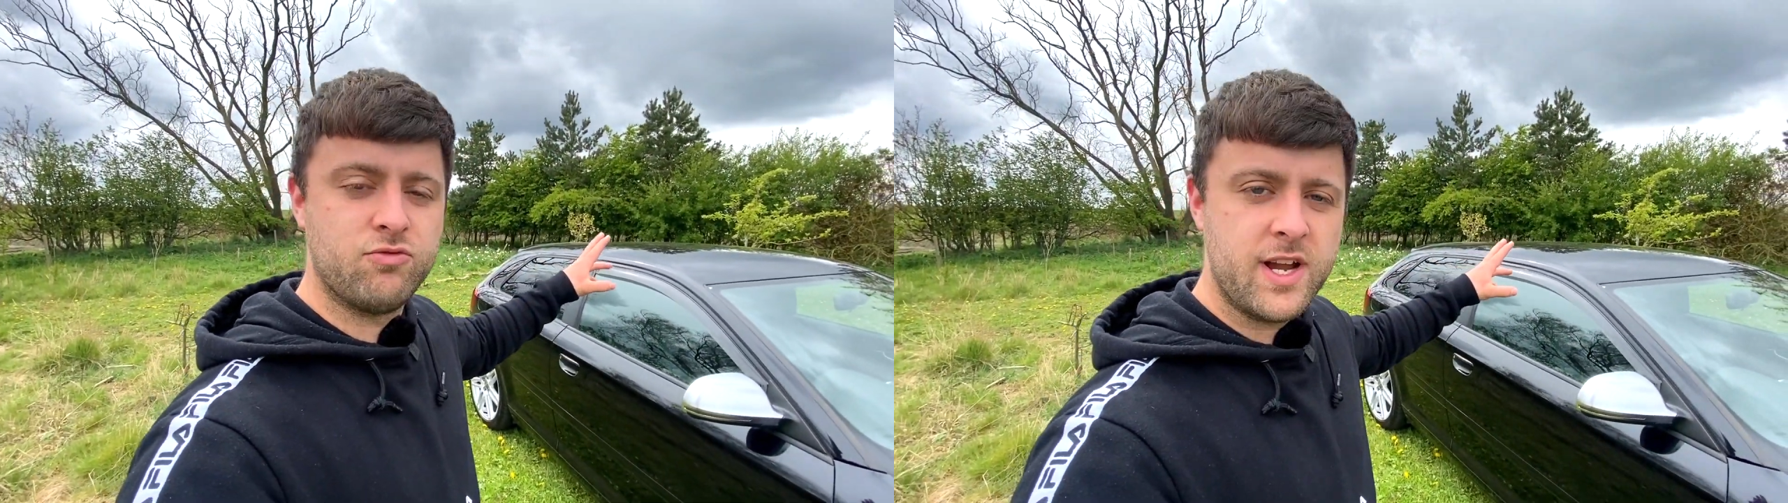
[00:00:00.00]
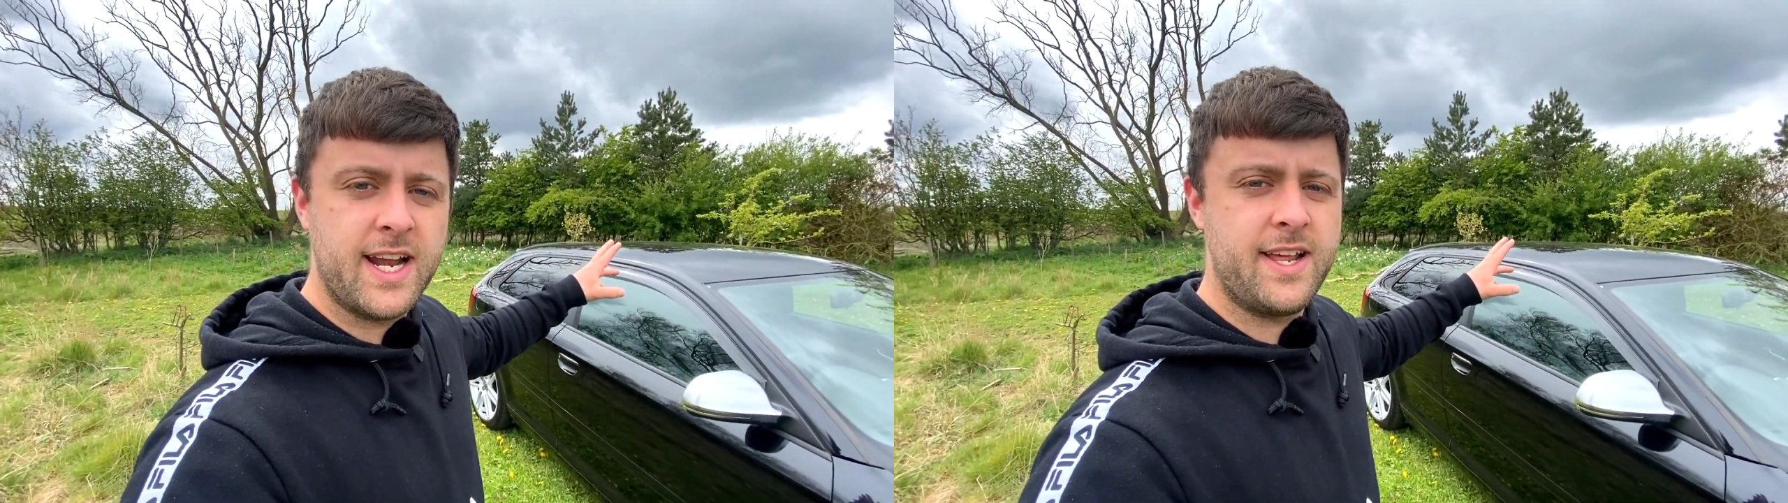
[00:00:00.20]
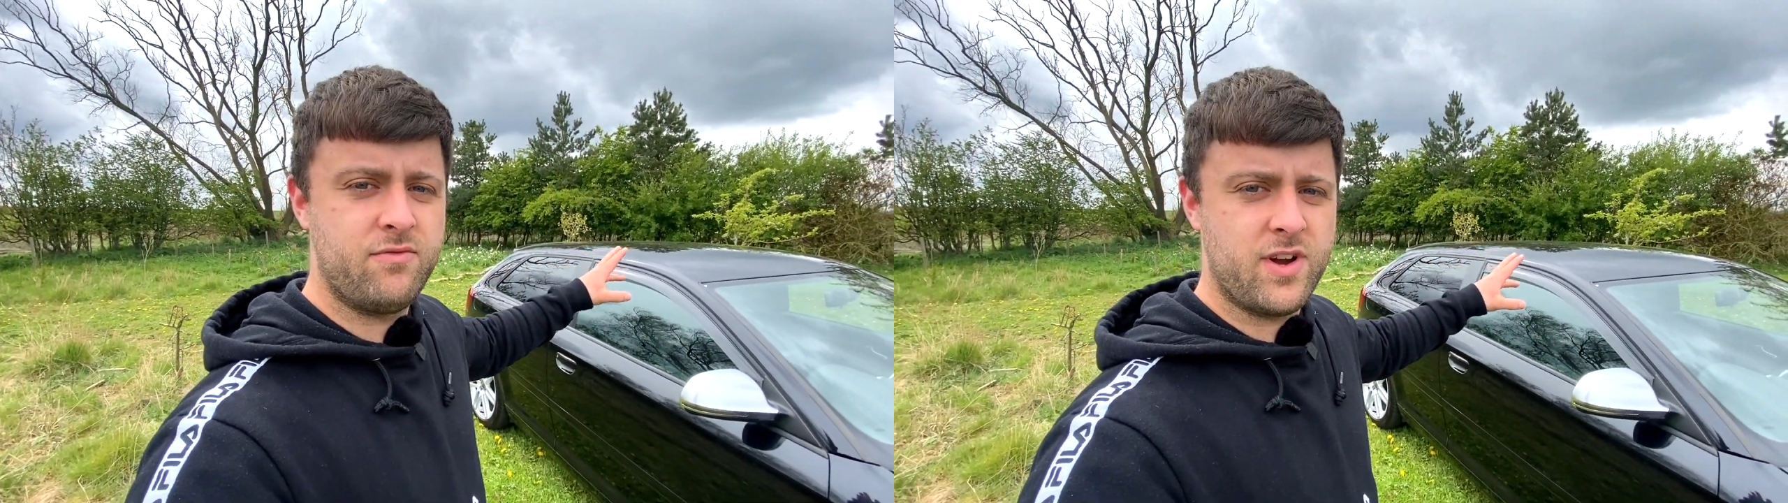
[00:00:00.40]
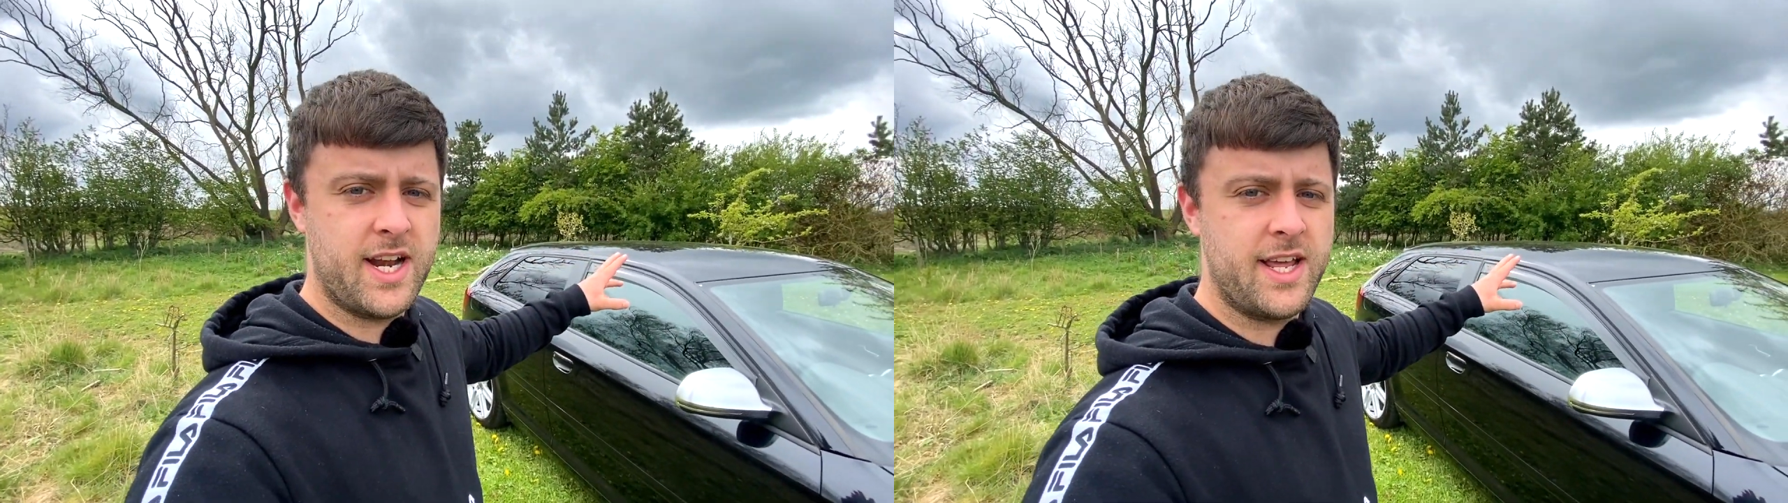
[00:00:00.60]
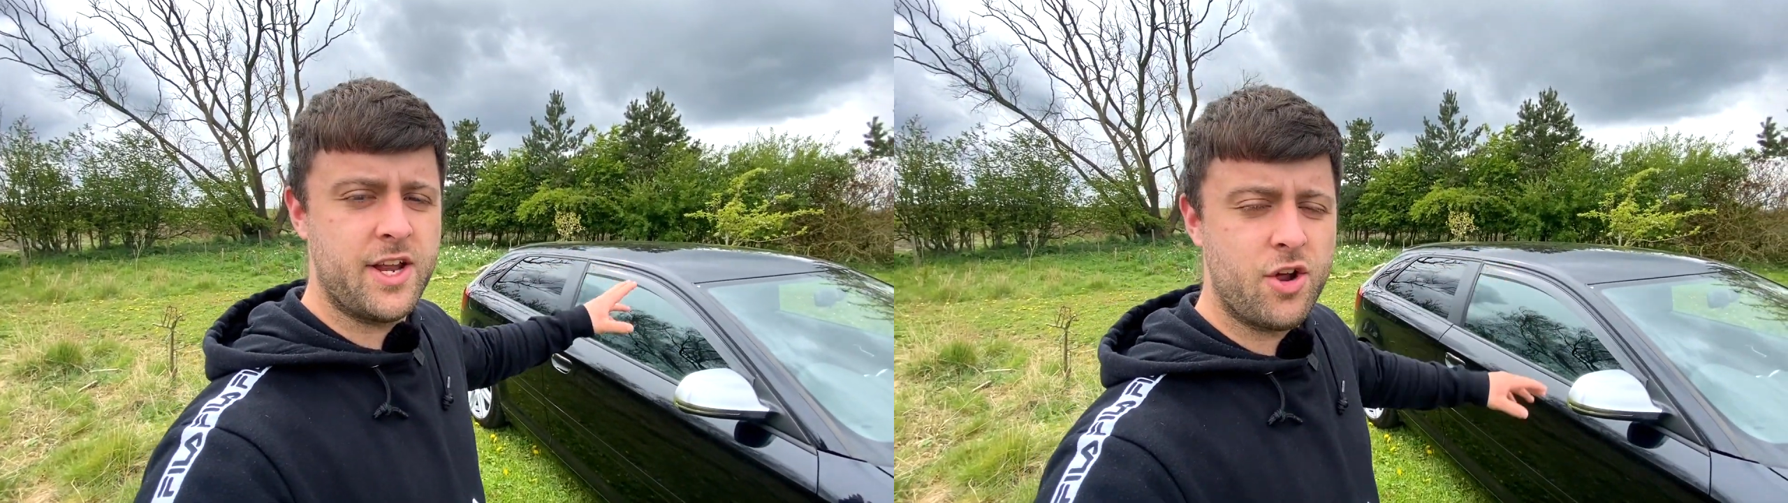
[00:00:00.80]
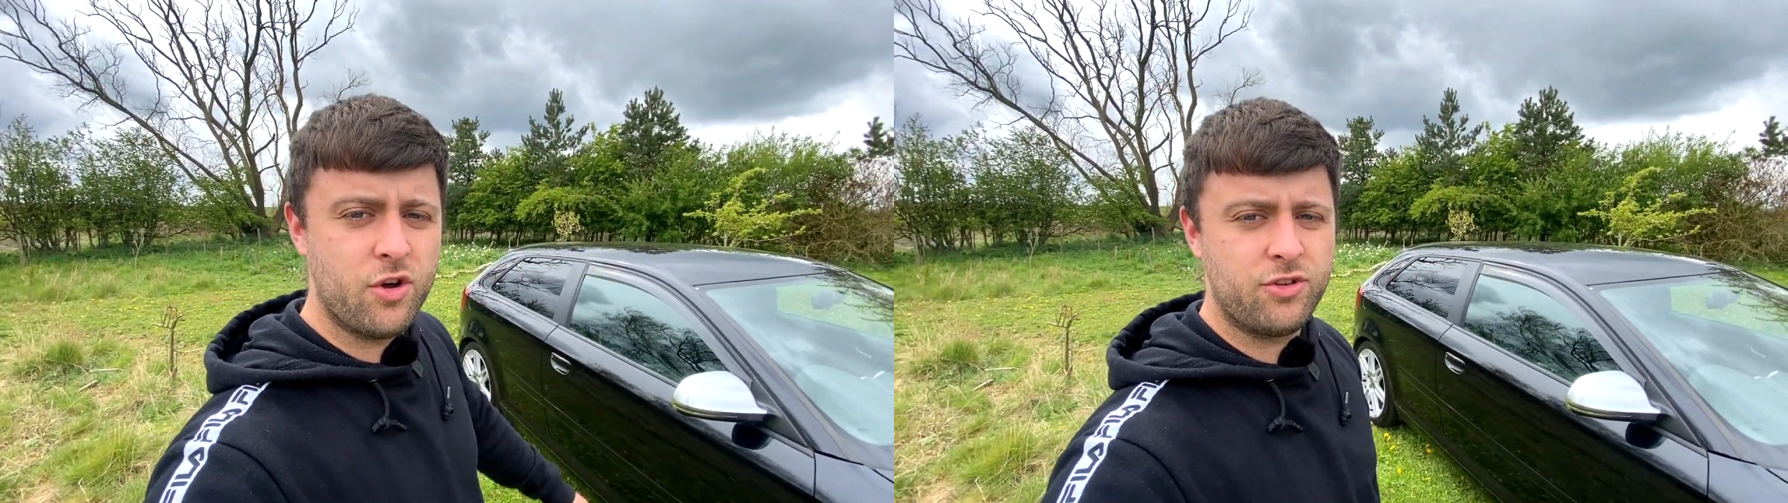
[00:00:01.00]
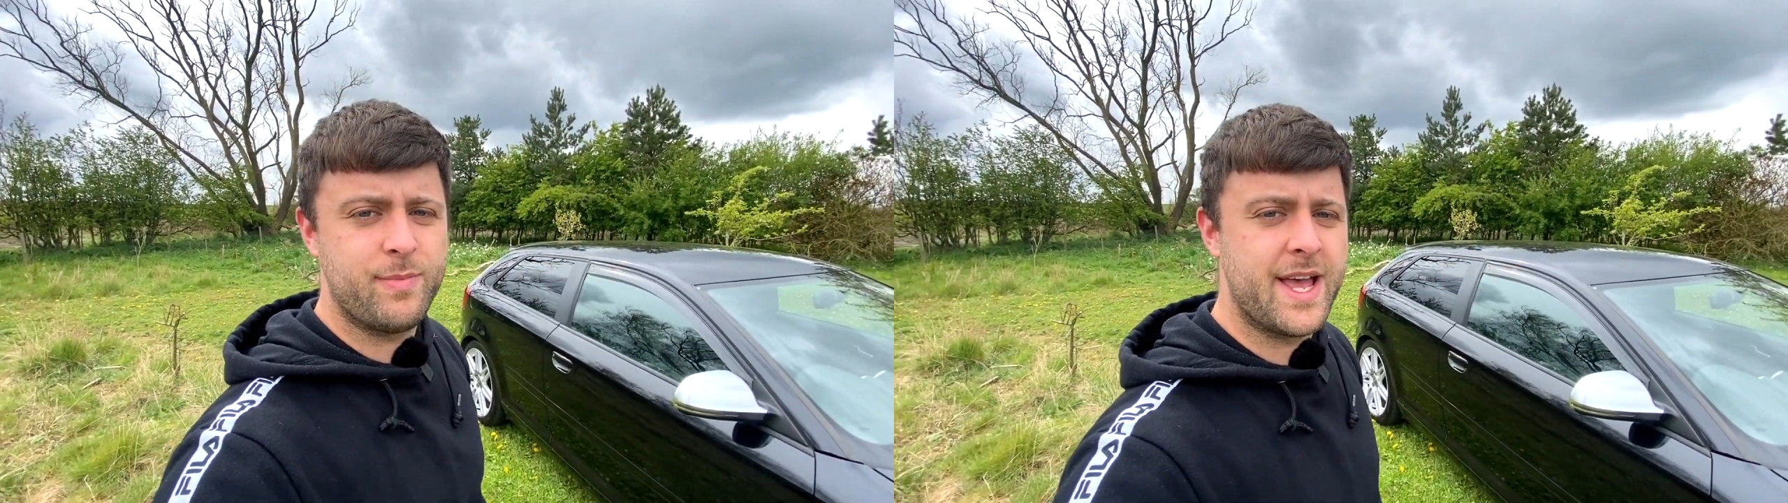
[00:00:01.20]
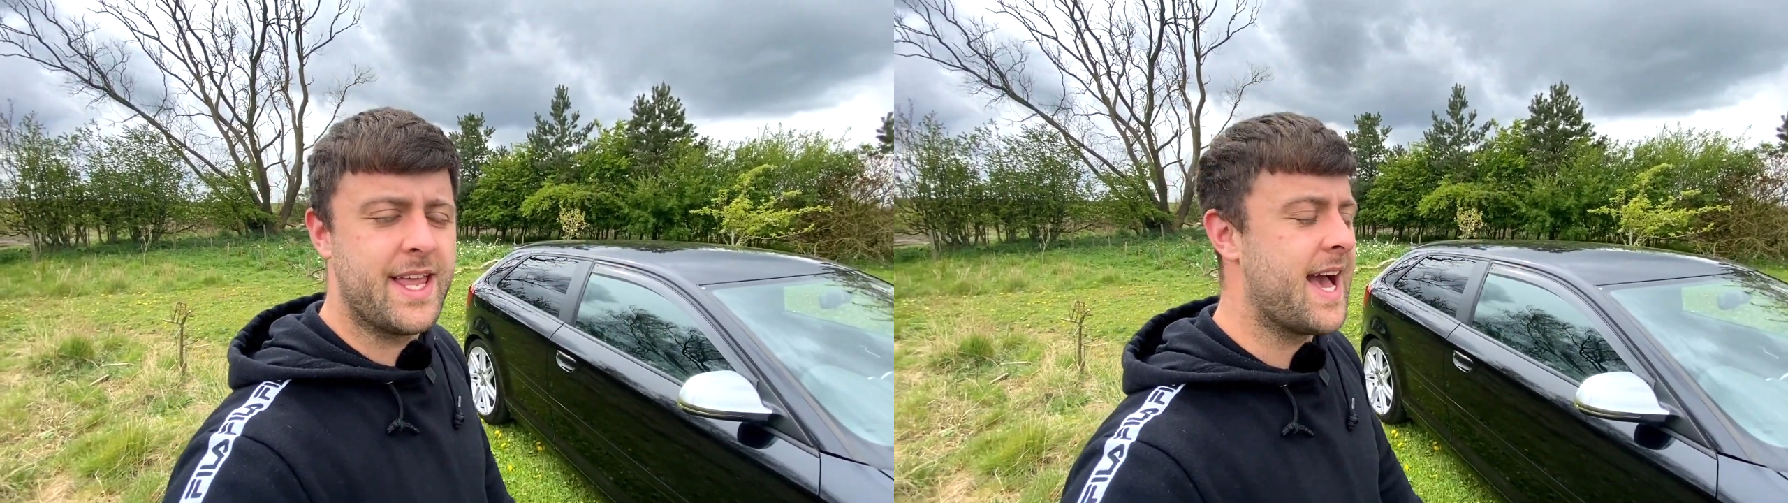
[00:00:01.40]
really annoys
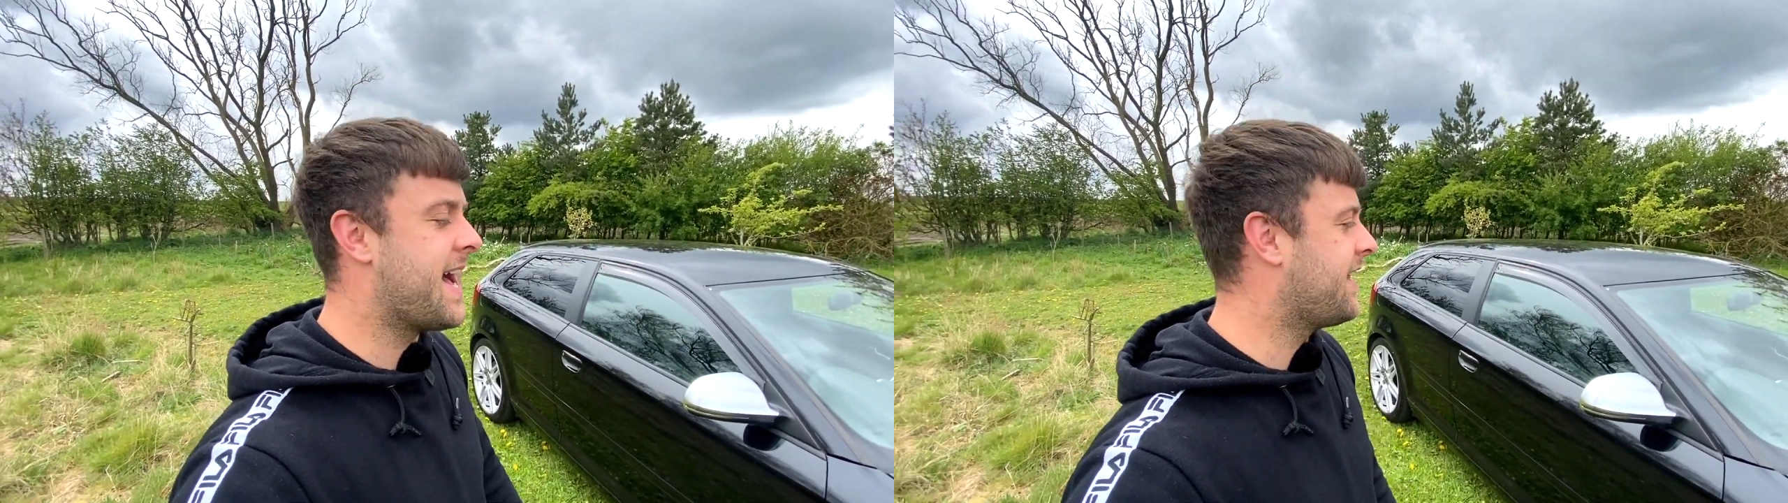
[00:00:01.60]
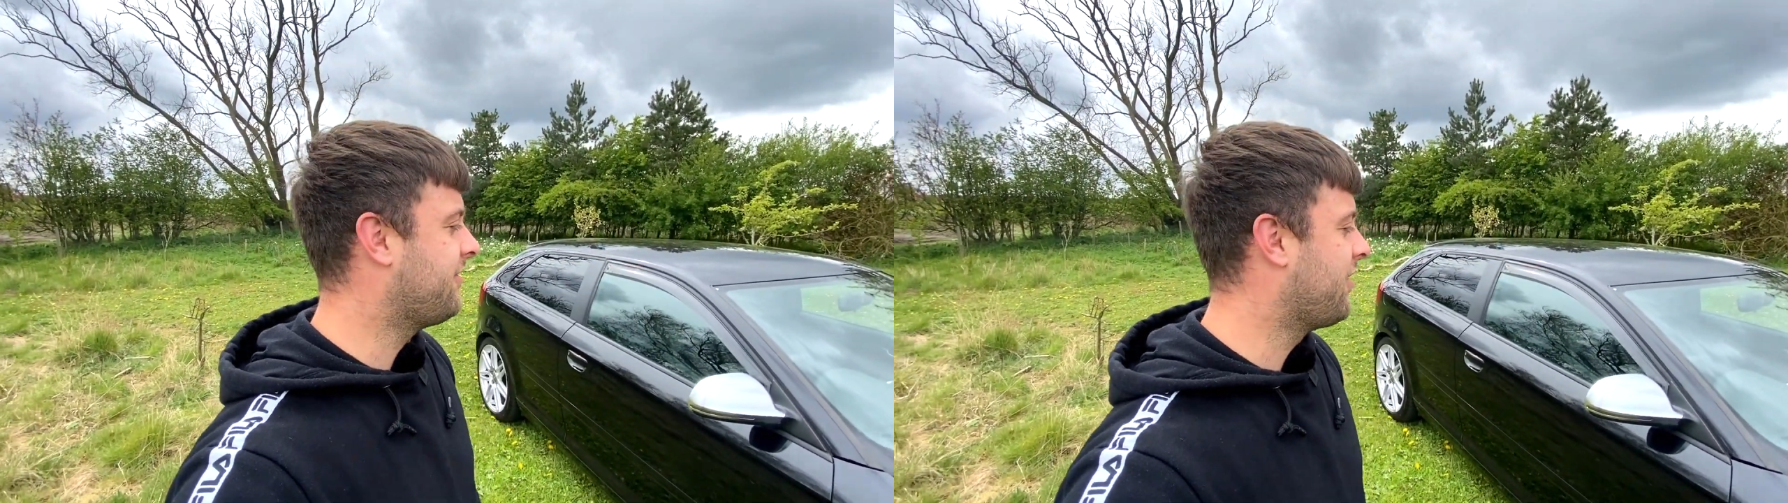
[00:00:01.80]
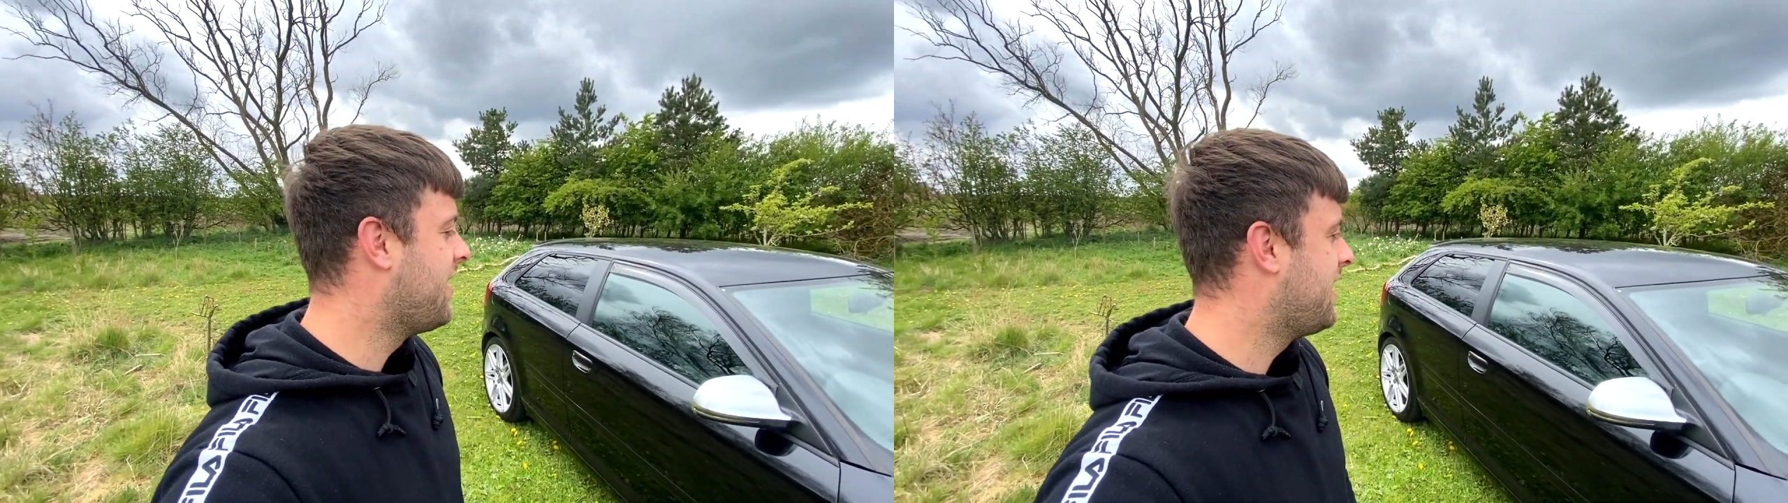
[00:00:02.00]
me, and